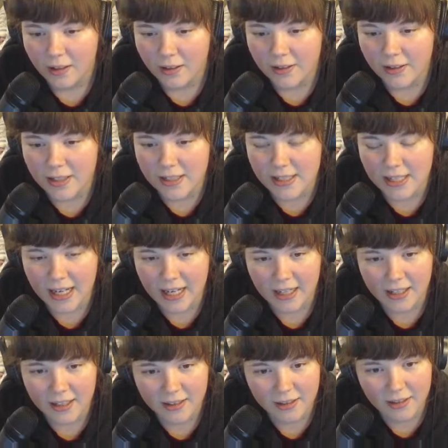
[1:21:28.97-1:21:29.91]

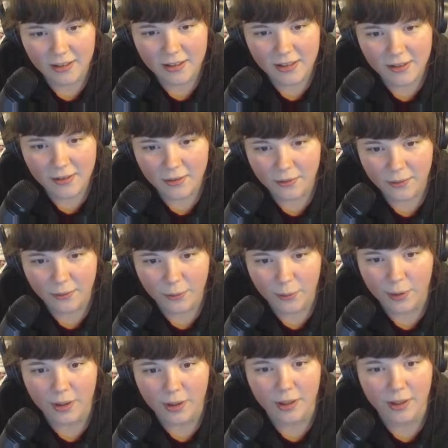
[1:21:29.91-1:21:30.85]
designs
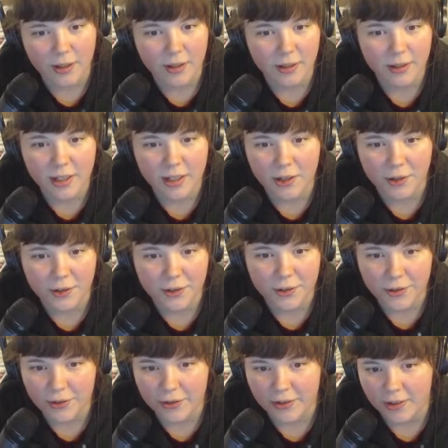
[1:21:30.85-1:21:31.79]
for
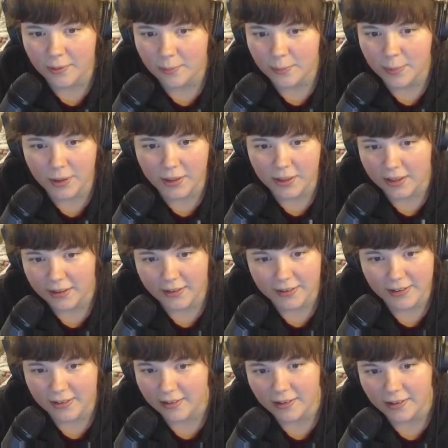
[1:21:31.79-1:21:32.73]
characters and buildings
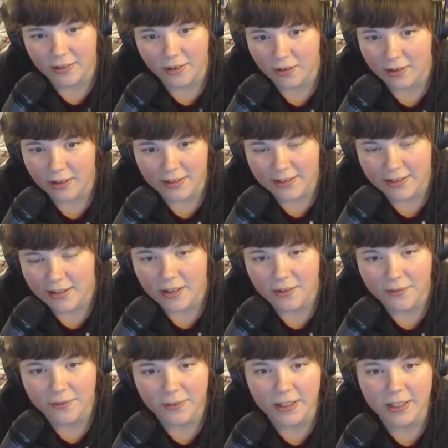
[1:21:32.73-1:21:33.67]
and all that
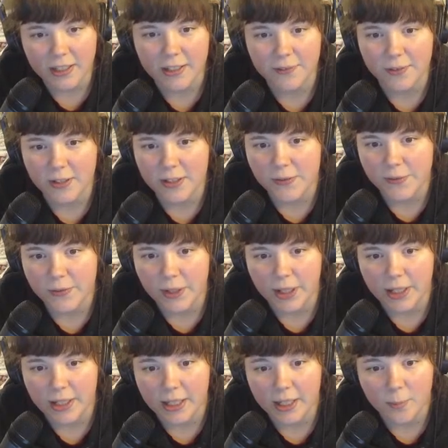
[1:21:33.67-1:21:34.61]
stuff, like if it's
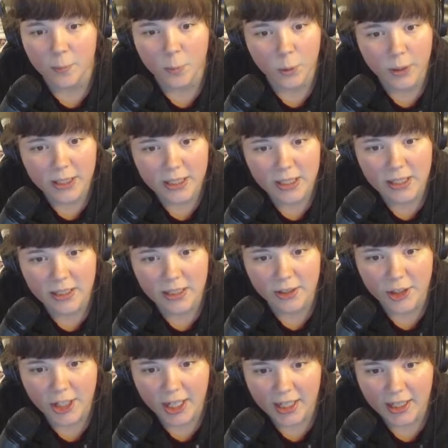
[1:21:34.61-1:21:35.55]
very like pointy
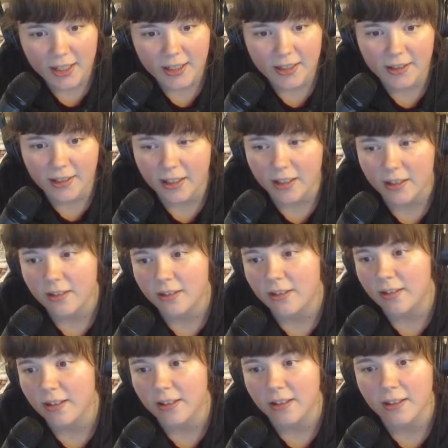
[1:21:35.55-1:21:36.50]
and jagged, like
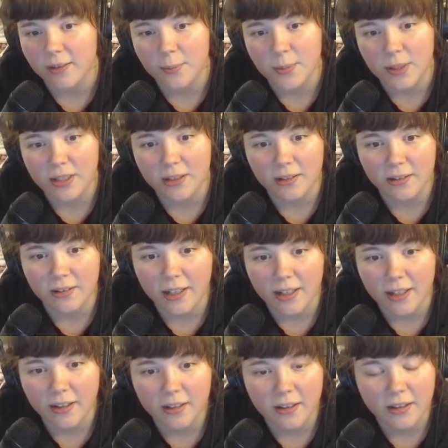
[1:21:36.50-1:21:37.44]
it can mean
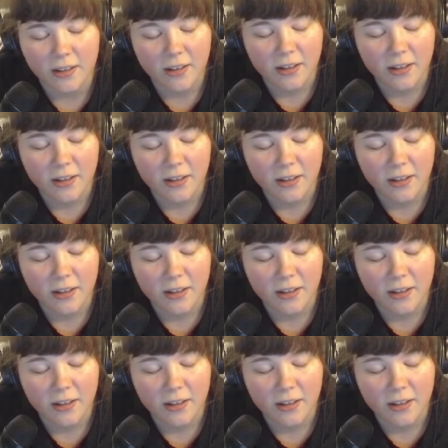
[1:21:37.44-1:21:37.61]
like